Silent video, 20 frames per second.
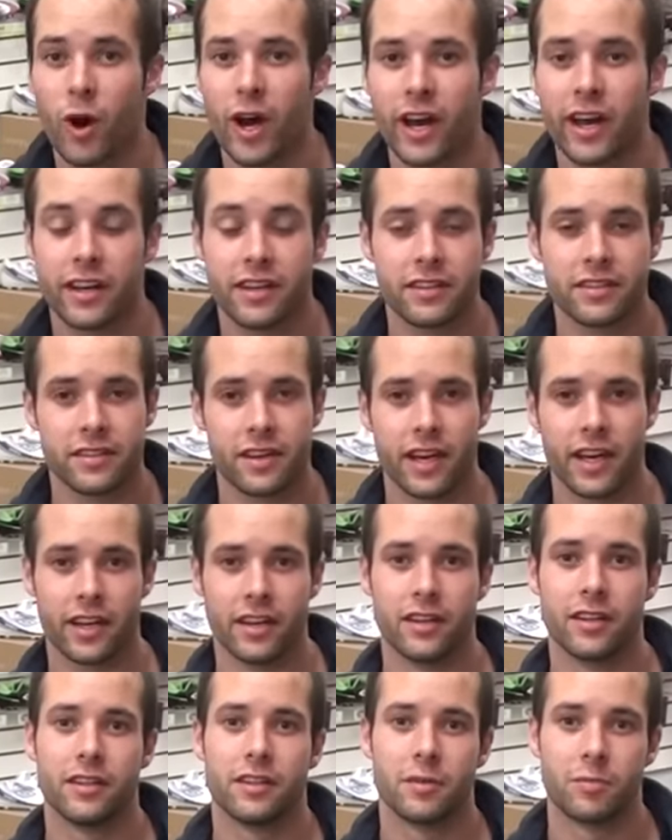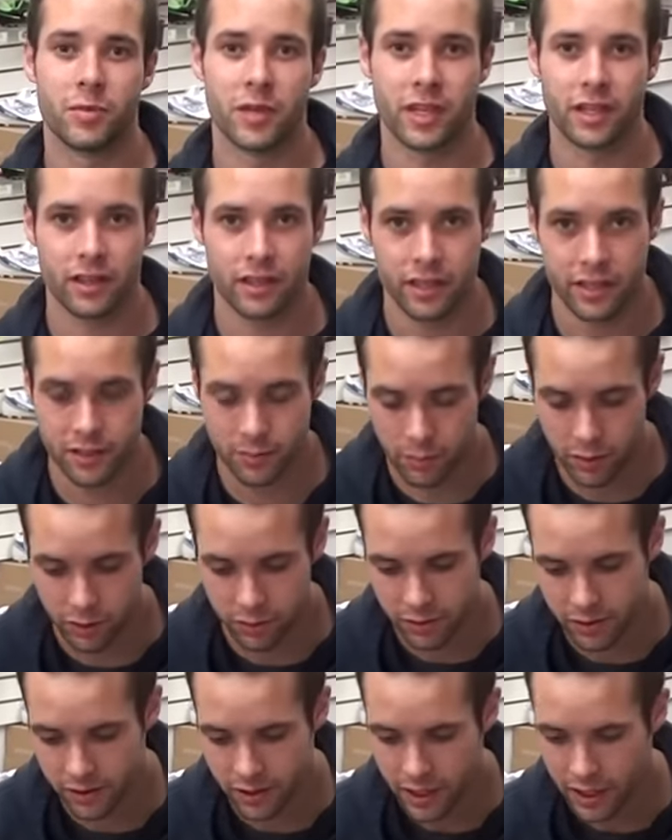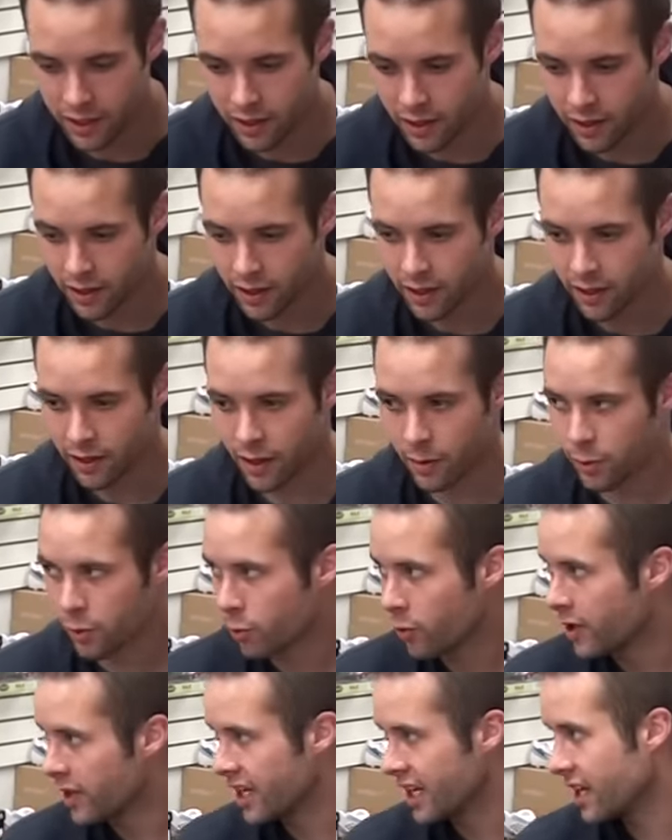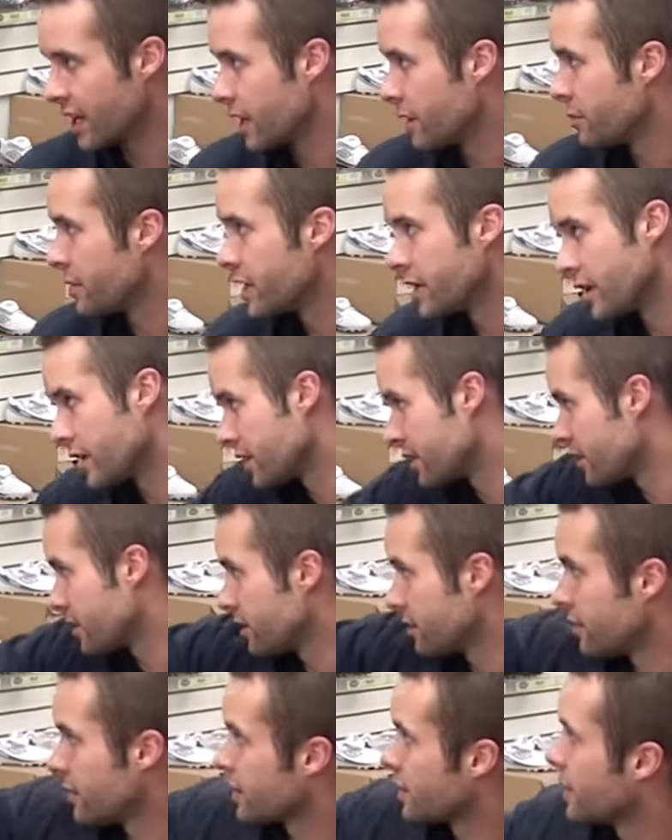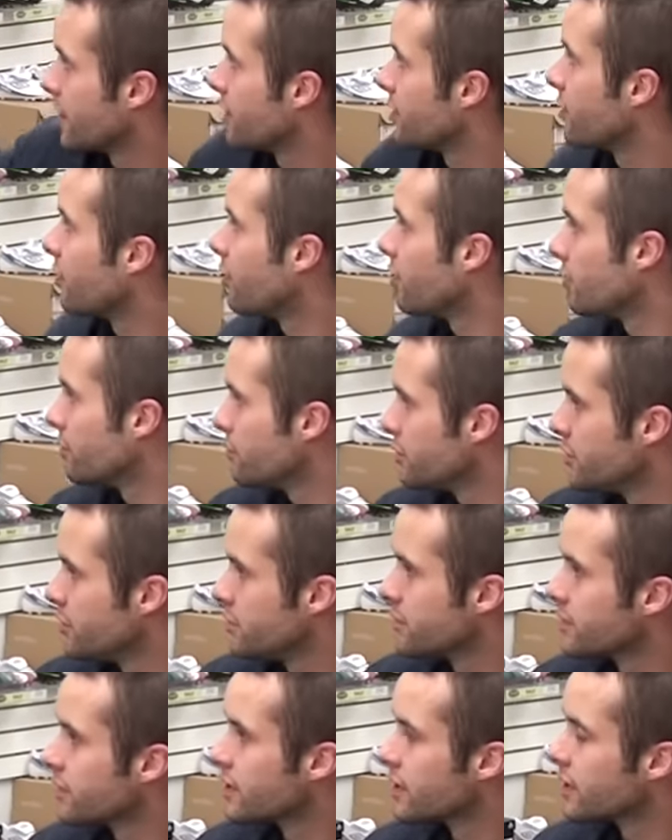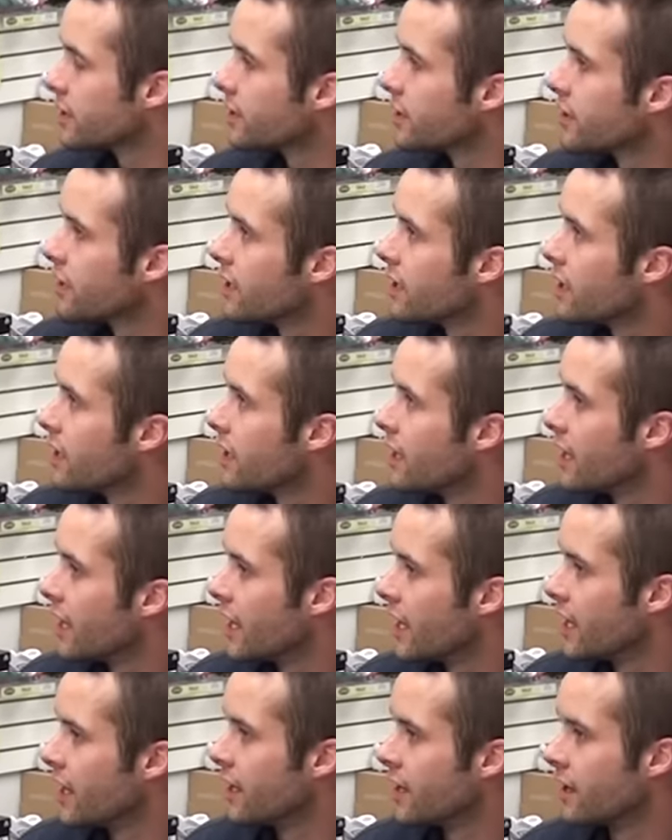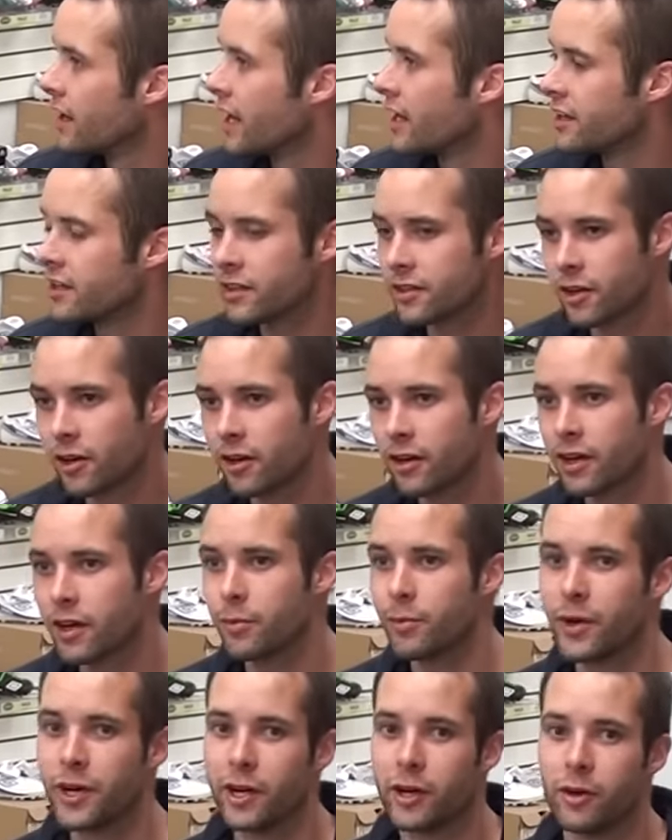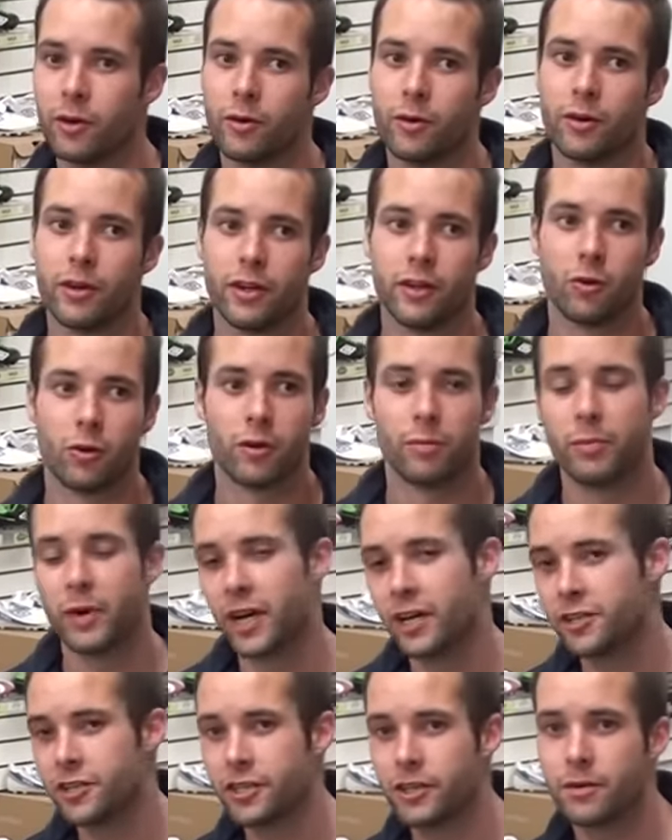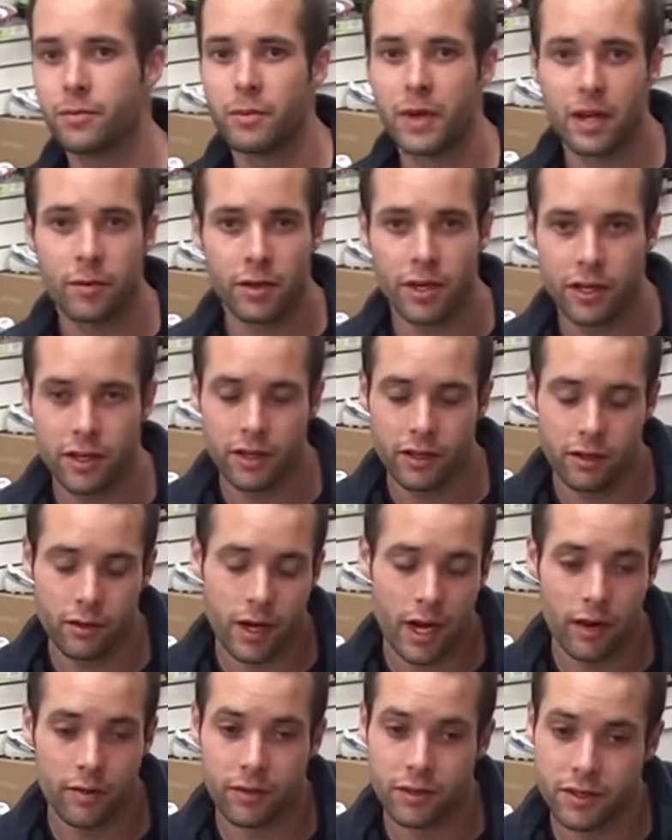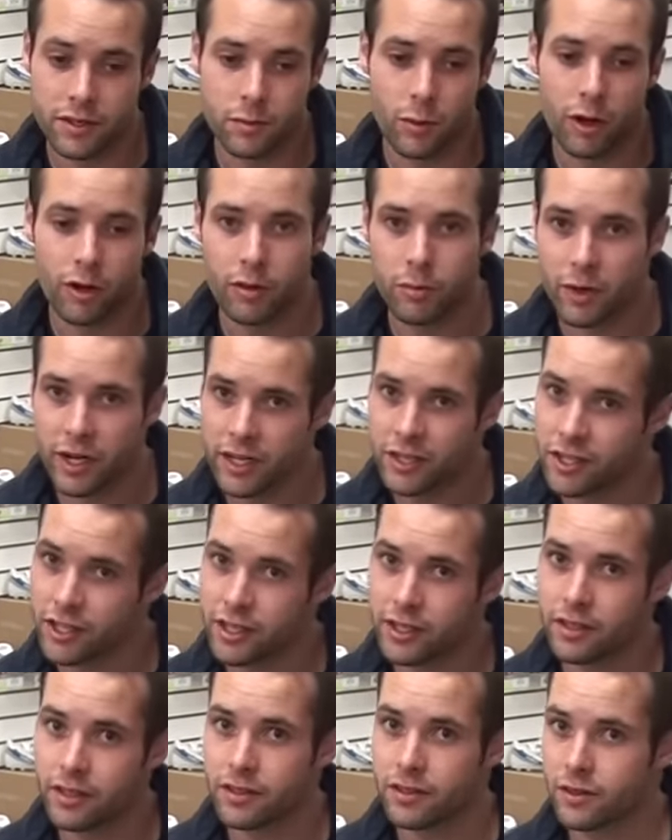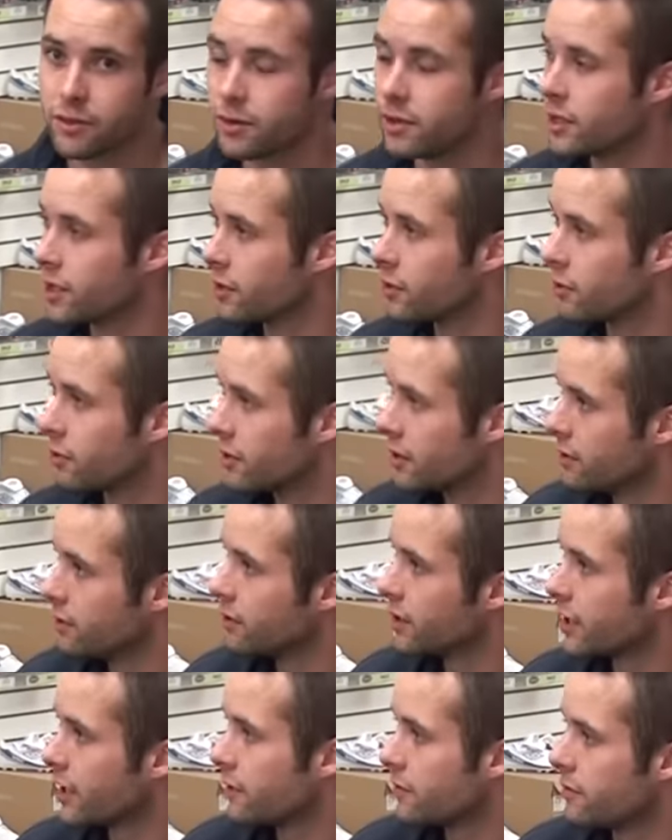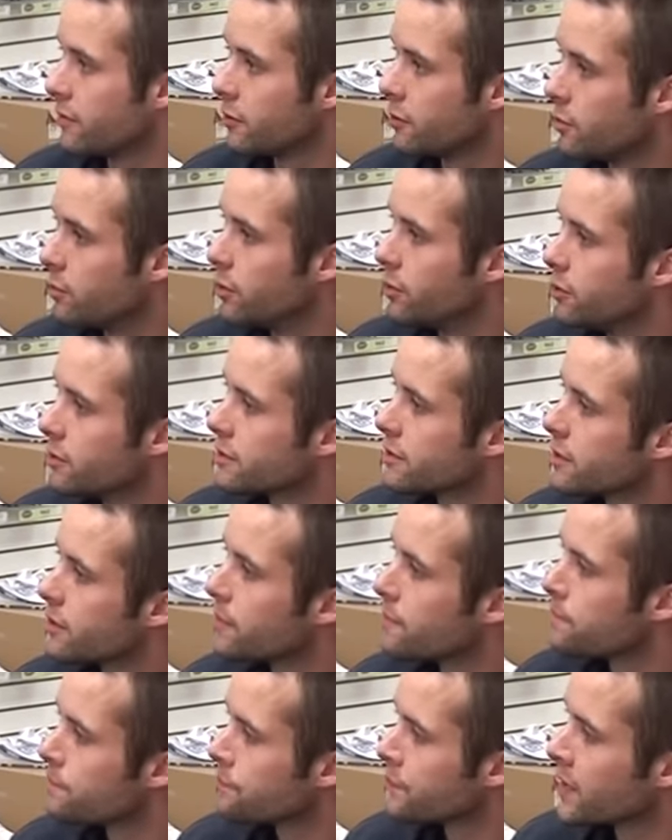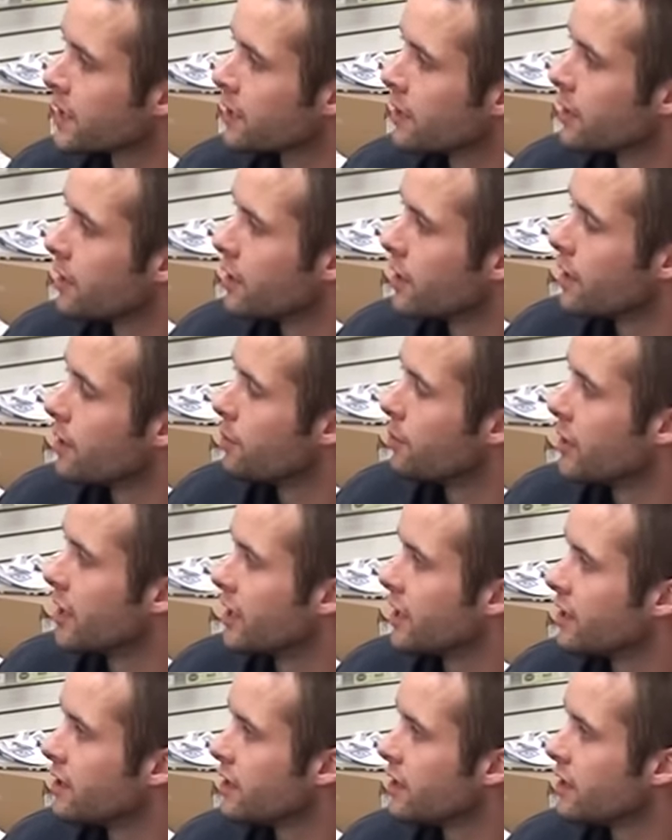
why I decided to pick these boots. Number one, I came in, I took a look at all the boots, and I didn't talk about your budget. Maybe you have a smaller budget, so you can only look at a few boots. But